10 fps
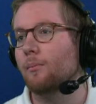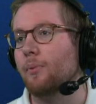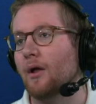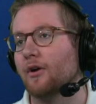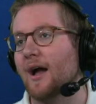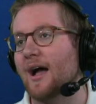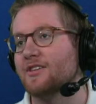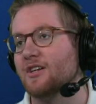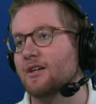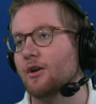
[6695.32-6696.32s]
Butler
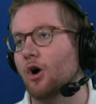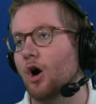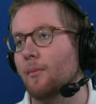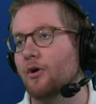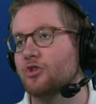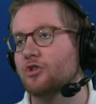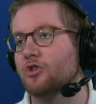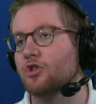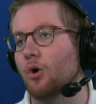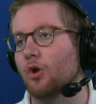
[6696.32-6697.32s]
has it and almost
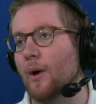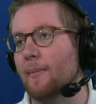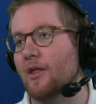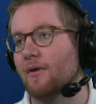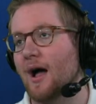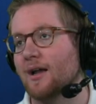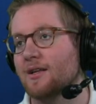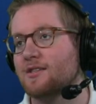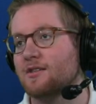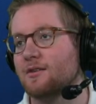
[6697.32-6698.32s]
stolen away by the
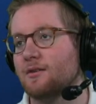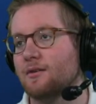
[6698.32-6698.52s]
Rockets.